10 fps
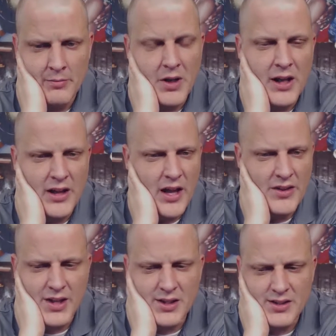but I
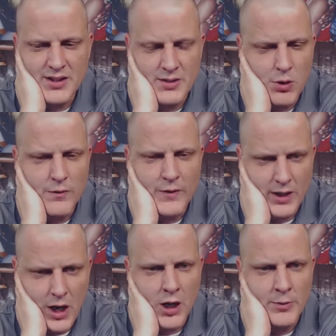think this is
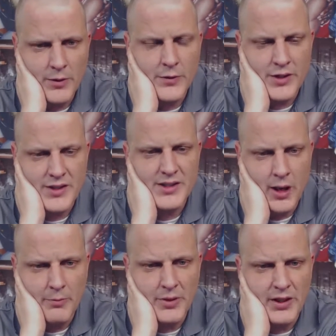perfect karma for this
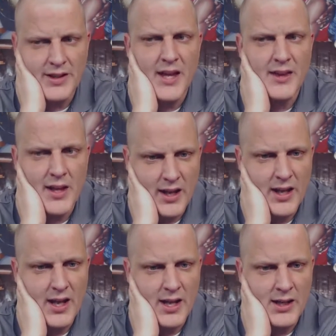company that they,
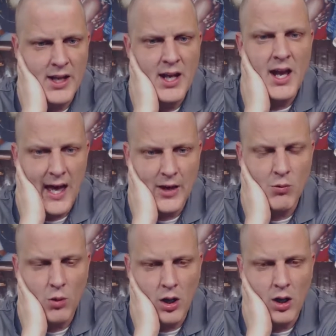again,
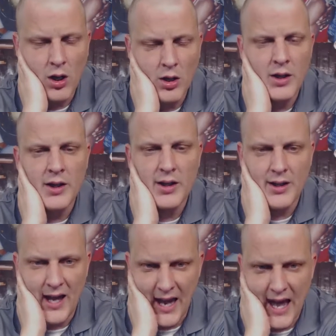had Raw
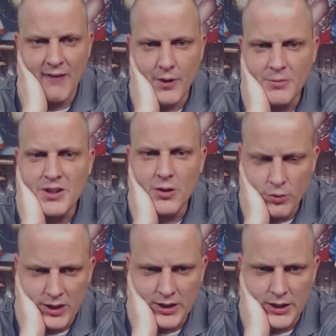in a half-empty
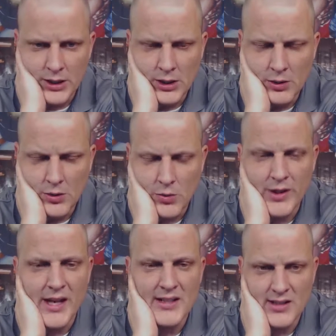arena
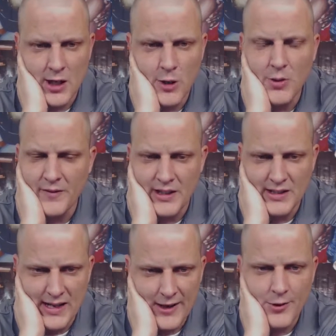where they had to tarp off the
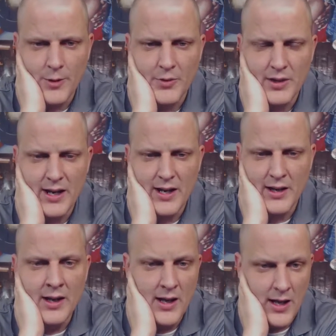entire upper deck,
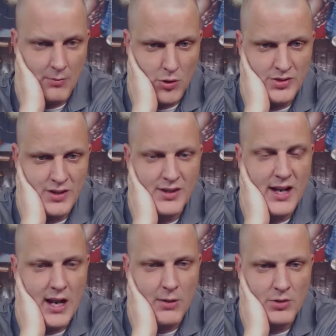and most of the
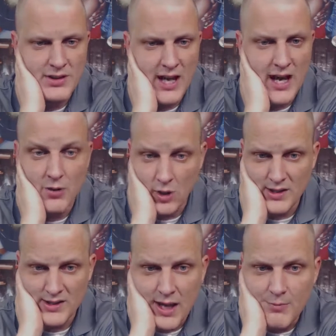camera side
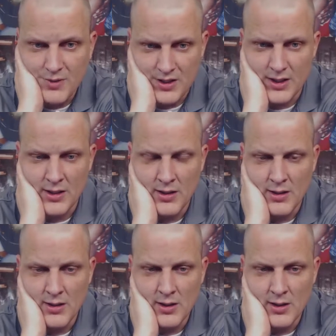was empty,